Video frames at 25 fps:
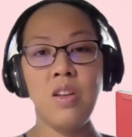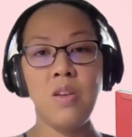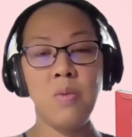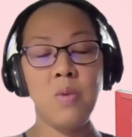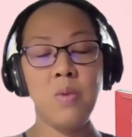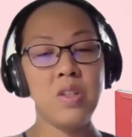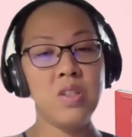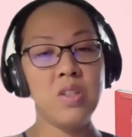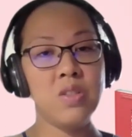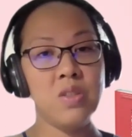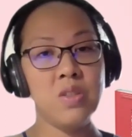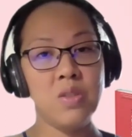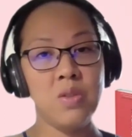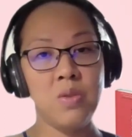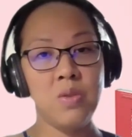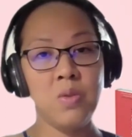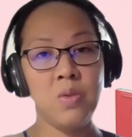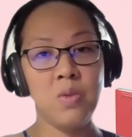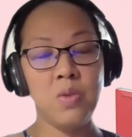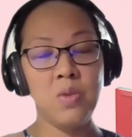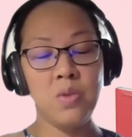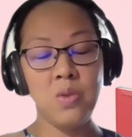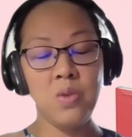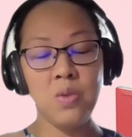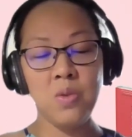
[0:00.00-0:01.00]
was
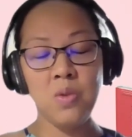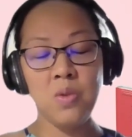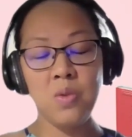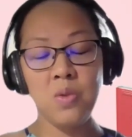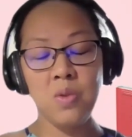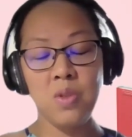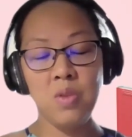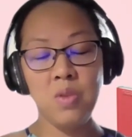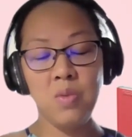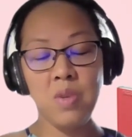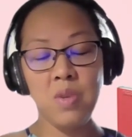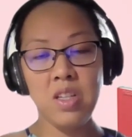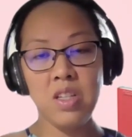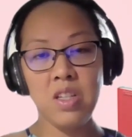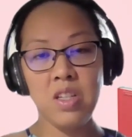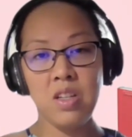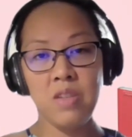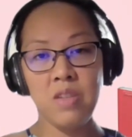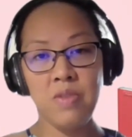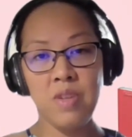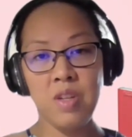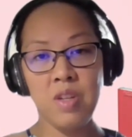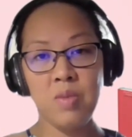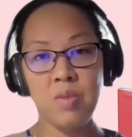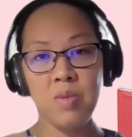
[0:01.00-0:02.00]
to do the 1
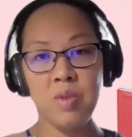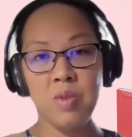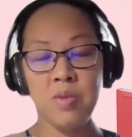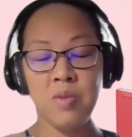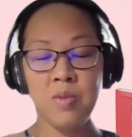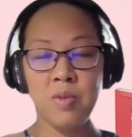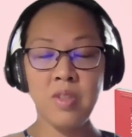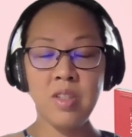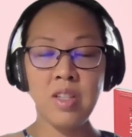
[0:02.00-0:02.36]
year fellowship